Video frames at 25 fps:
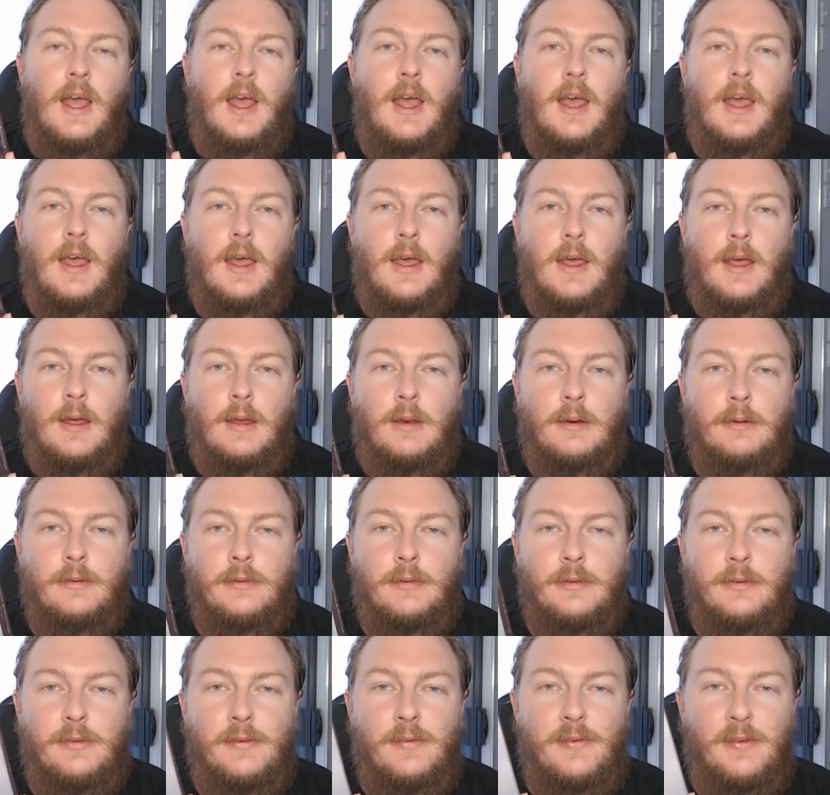
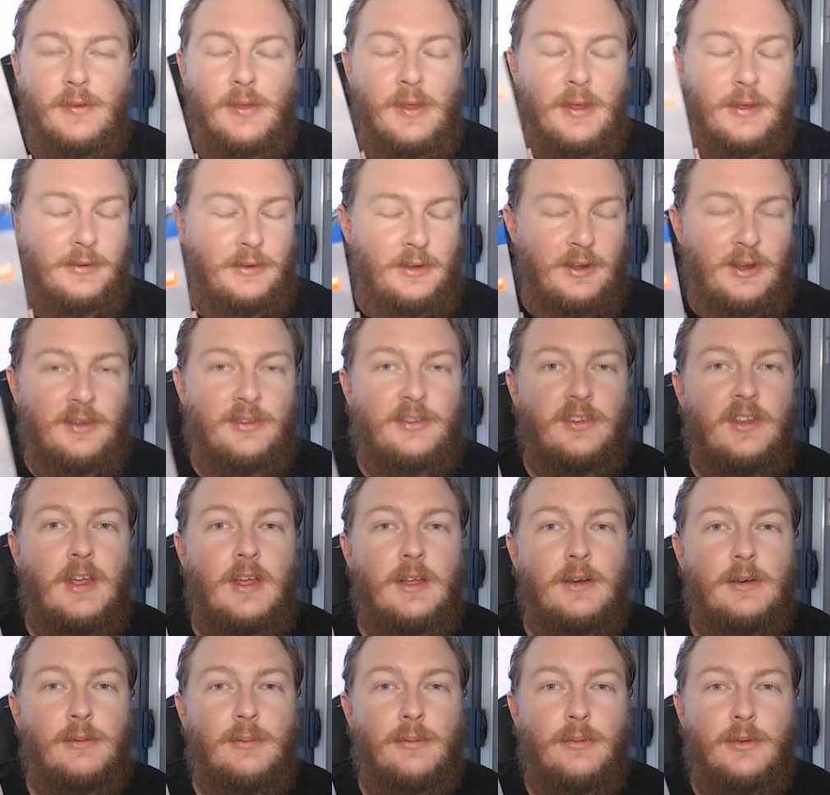And like I
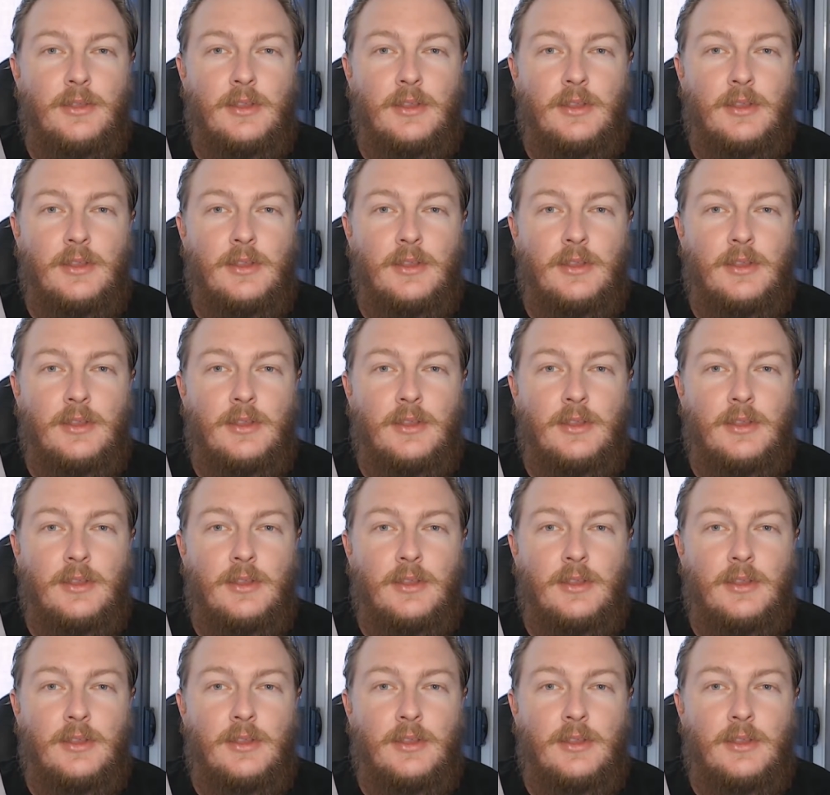said,